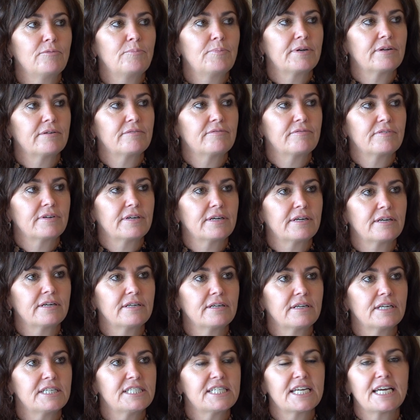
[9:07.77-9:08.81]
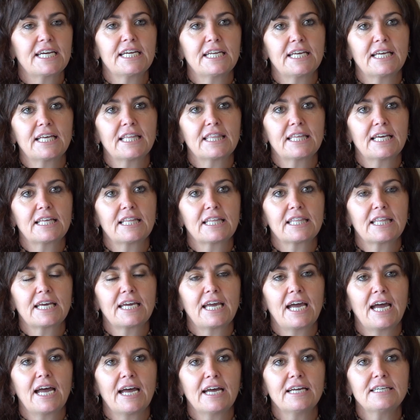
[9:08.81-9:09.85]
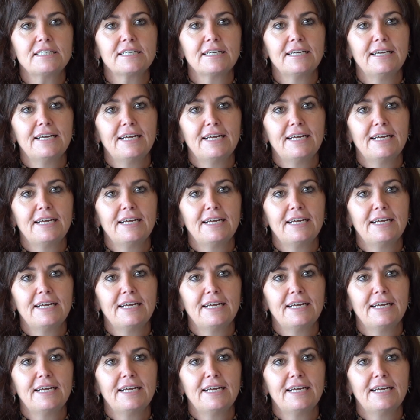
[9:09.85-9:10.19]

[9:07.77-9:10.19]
bit of a dating thing that they had.